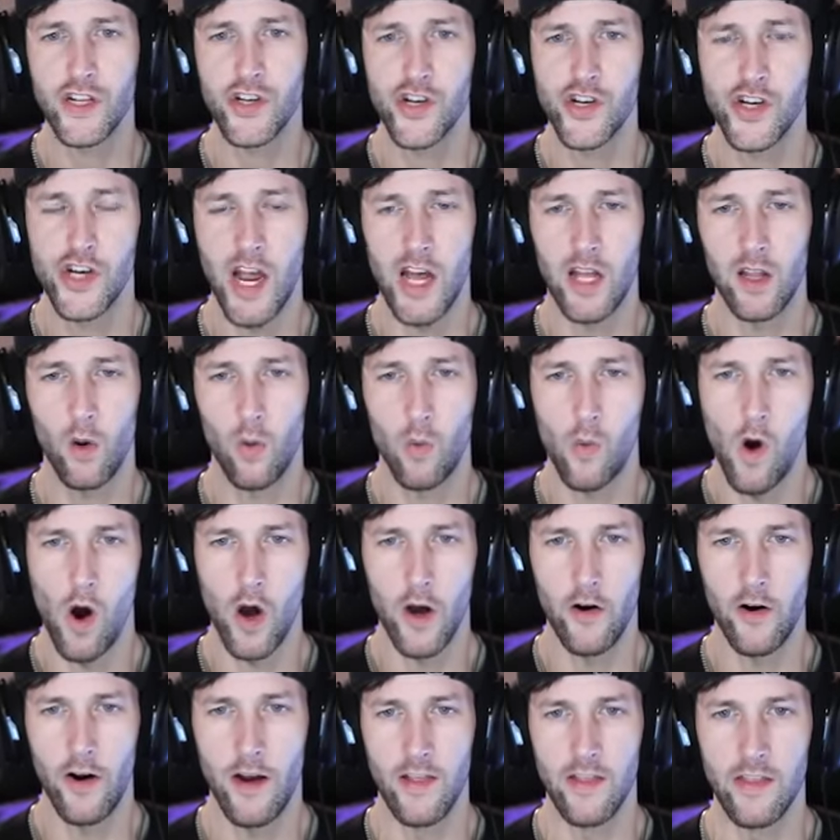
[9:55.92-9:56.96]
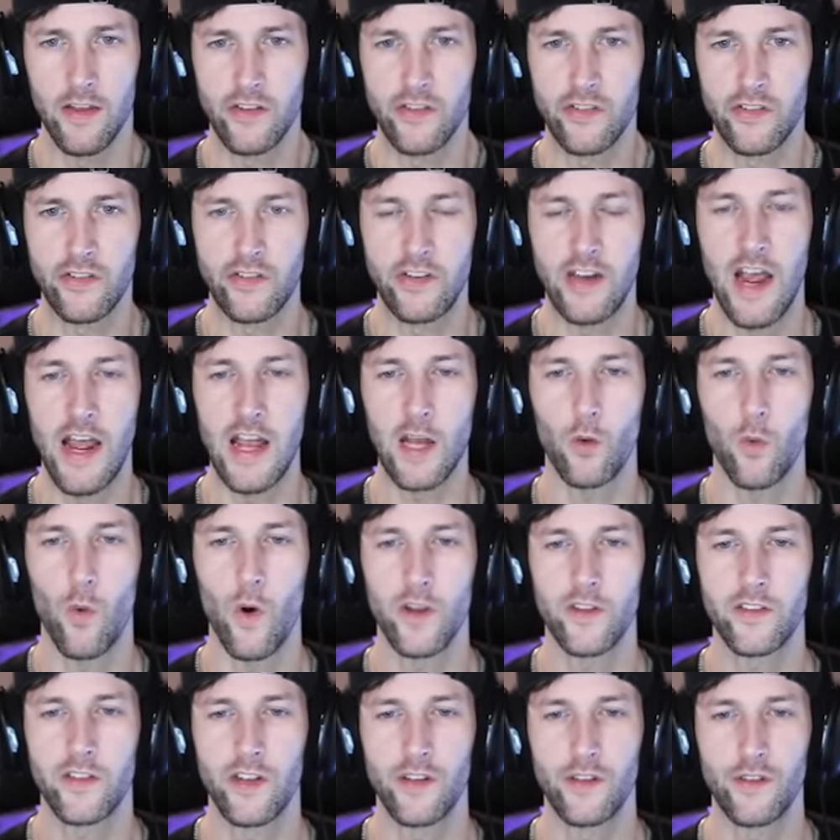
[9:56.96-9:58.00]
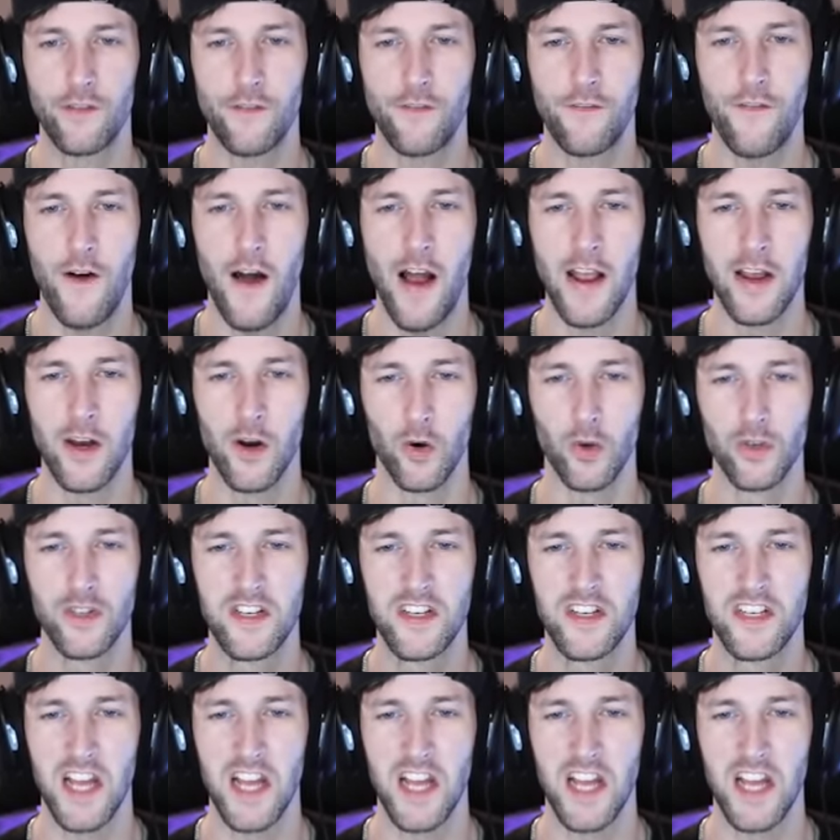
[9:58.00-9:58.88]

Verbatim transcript: It's shallow water, and the snake wants his final